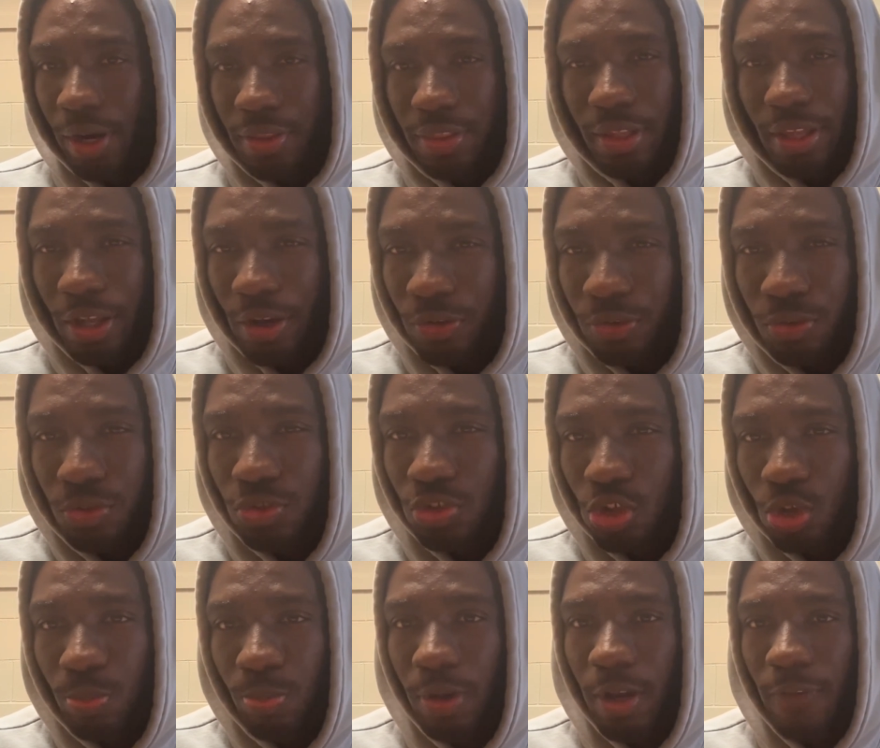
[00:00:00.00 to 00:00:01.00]
the hell do
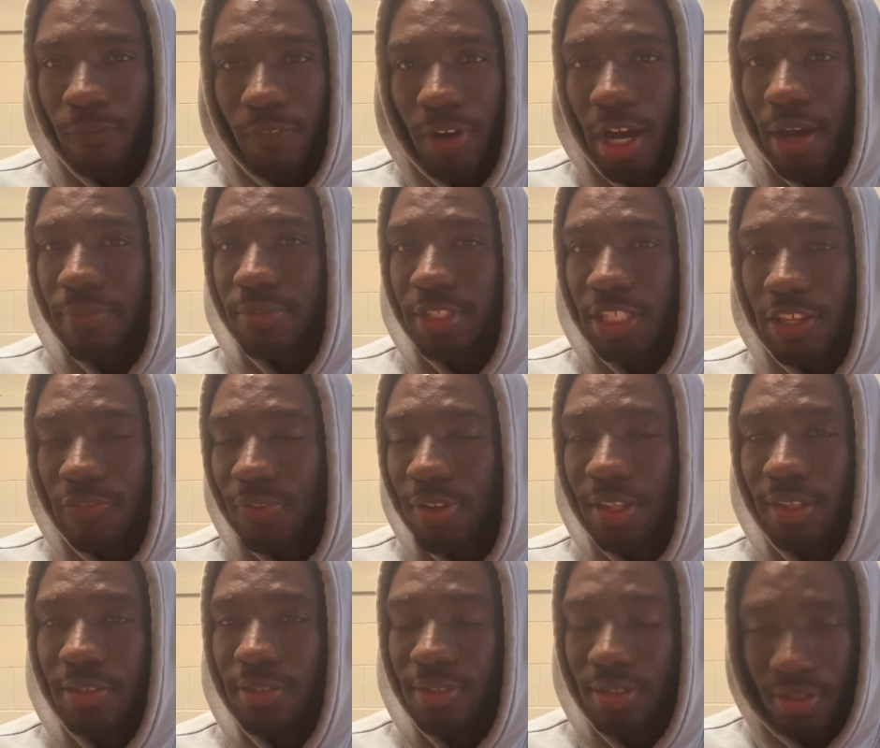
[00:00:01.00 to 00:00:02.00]
2.5s even
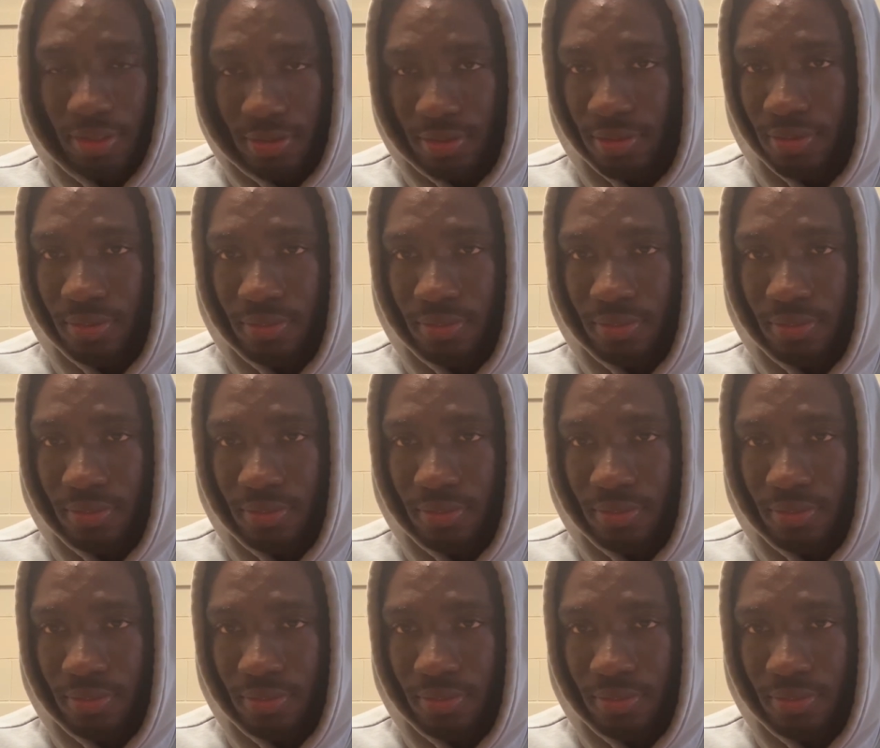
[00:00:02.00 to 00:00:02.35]
exist?